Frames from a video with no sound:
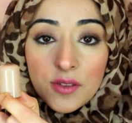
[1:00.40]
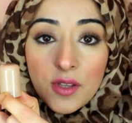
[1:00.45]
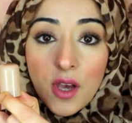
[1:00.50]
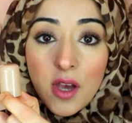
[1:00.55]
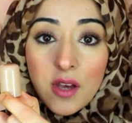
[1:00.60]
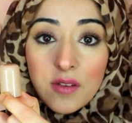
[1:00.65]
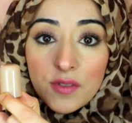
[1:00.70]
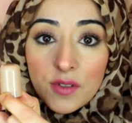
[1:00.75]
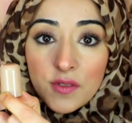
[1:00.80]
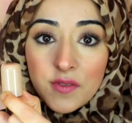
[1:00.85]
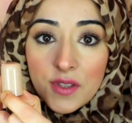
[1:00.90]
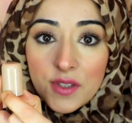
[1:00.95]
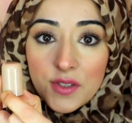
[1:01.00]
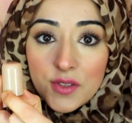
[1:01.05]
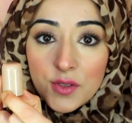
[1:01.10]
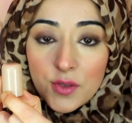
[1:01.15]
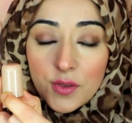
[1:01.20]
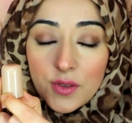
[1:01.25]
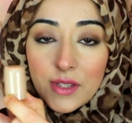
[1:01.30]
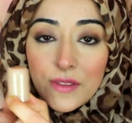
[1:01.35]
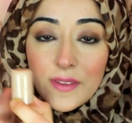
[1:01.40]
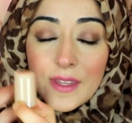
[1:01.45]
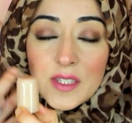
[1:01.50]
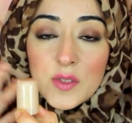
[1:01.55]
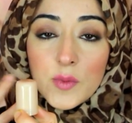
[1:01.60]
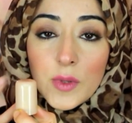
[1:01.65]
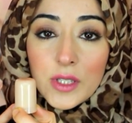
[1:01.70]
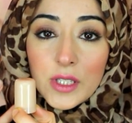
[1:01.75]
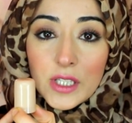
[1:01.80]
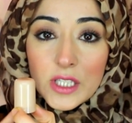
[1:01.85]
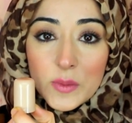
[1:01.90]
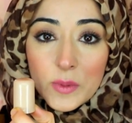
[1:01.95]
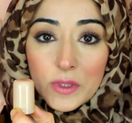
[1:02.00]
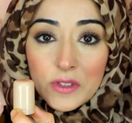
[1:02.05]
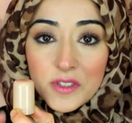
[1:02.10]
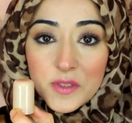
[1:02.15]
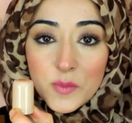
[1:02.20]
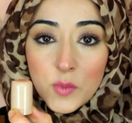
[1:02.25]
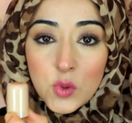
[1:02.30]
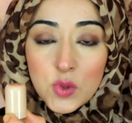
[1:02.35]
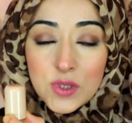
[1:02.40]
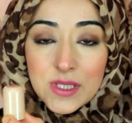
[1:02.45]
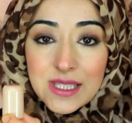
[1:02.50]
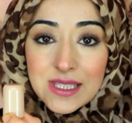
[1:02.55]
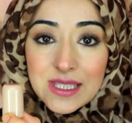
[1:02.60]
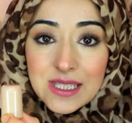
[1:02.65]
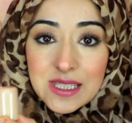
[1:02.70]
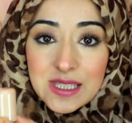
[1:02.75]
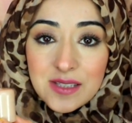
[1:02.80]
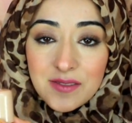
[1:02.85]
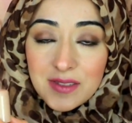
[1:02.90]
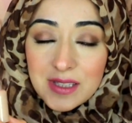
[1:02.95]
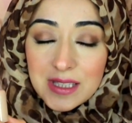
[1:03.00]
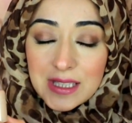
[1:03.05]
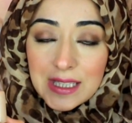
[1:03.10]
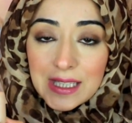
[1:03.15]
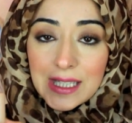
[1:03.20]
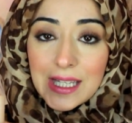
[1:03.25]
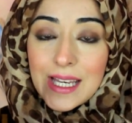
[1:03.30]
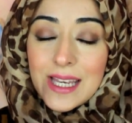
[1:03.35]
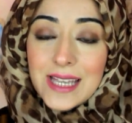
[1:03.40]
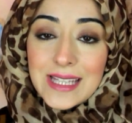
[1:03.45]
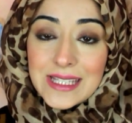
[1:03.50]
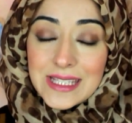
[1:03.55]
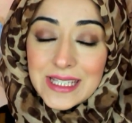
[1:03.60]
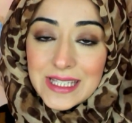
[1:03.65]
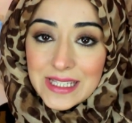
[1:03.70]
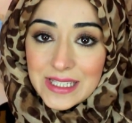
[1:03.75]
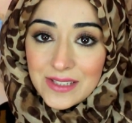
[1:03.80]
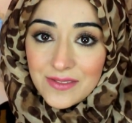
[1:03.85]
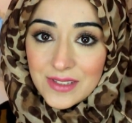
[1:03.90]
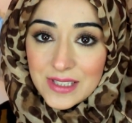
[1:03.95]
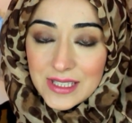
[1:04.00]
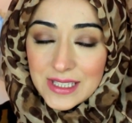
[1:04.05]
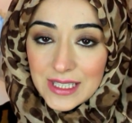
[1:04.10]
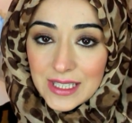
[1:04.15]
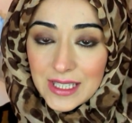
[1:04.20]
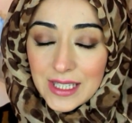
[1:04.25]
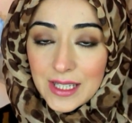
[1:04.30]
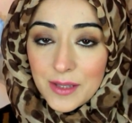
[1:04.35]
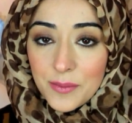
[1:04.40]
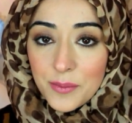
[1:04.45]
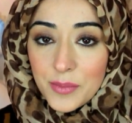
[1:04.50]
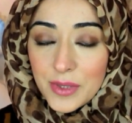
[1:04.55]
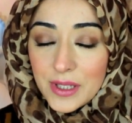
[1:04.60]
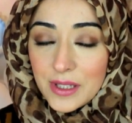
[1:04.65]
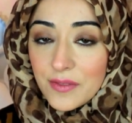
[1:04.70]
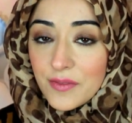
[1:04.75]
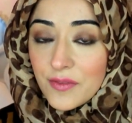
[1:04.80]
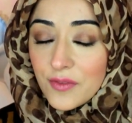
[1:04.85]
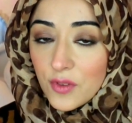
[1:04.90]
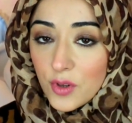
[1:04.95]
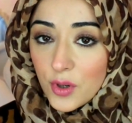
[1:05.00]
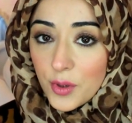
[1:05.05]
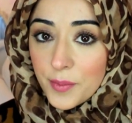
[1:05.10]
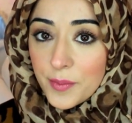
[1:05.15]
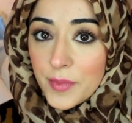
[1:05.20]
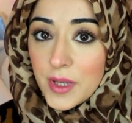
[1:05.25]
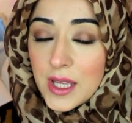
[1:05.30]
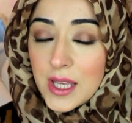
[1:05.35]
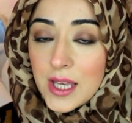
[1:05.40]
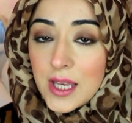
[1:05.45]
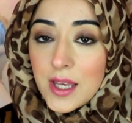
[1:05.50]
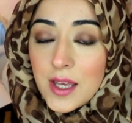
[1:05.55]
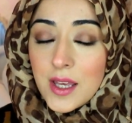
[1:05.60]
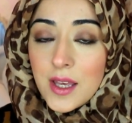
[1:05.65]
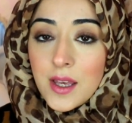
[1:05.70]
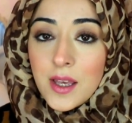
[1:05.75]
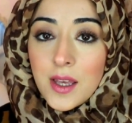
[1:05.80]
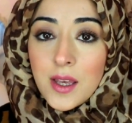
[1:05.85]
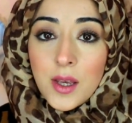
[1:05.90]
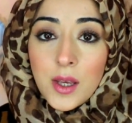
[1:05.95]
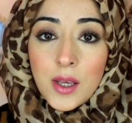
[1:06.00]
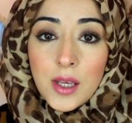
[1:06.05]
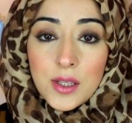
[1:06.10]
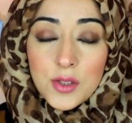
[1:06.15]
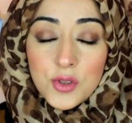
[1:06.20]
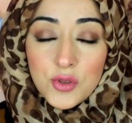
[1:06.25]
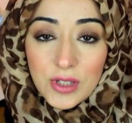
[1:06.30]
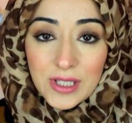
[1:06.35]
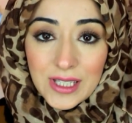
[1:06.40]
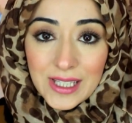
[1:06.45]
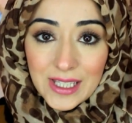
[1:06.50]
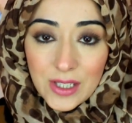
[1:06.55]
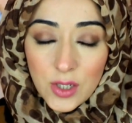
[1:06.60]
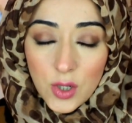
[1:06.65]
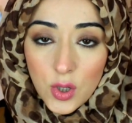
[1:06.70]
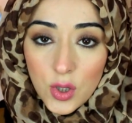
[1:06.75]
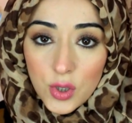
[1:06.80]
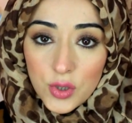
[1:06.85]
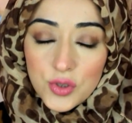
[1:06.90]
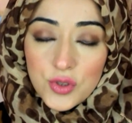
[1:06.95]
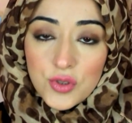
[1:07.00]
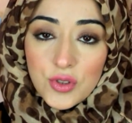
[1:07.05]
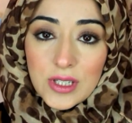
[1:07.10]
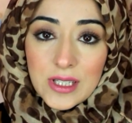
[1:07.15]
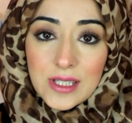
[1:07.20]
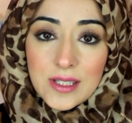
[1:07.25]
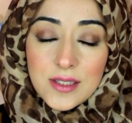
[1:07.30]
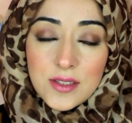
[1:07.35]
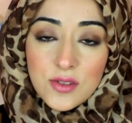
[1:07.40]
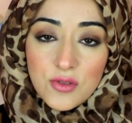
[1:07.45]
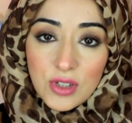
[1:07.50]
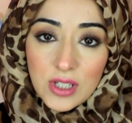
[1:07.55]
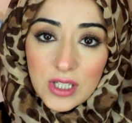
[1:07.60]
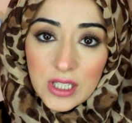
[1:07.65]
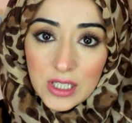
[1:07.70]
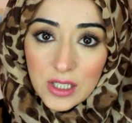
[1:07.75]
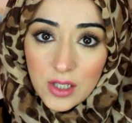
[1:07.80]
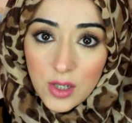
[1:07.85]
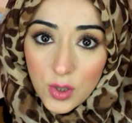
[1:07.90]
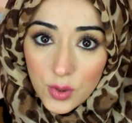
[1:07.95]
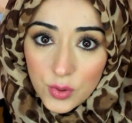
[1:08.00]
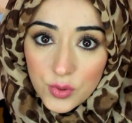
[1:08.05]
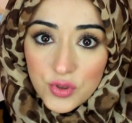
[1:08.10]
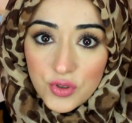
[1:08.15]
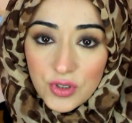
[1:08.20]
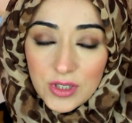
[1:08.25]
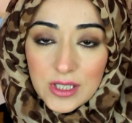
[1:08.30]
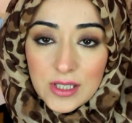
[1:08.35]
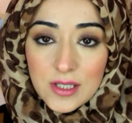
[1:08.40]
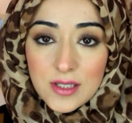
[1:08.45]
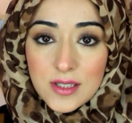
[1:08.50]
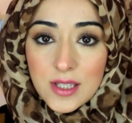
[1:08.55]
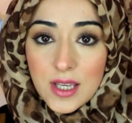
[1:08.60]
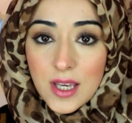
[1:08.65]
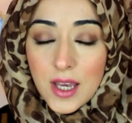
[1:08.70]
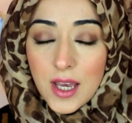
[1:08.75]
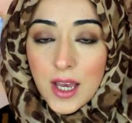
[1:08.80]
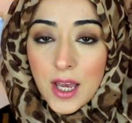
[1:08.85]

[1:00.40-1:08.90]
nerve of the tooth, and that's where you experience more sensitivity. Sensitivity can be from drinking hot drinks, drinking cold drinks,